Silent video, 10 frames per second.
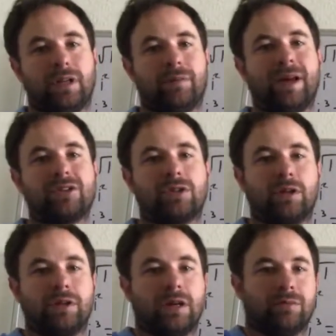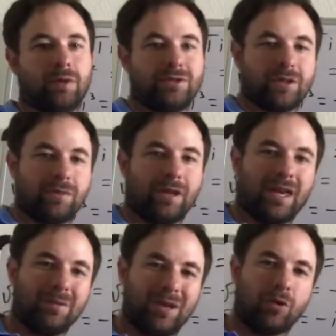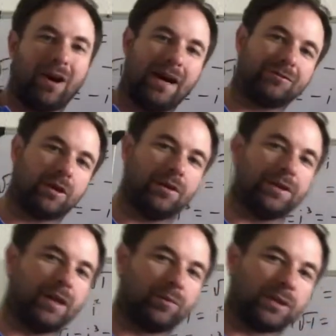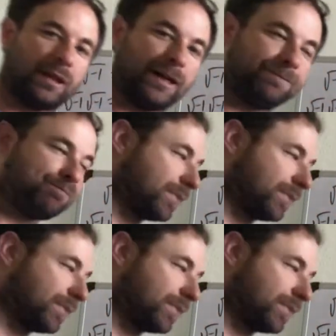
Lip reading: An imaginary number is something that can't be graphed on the number line.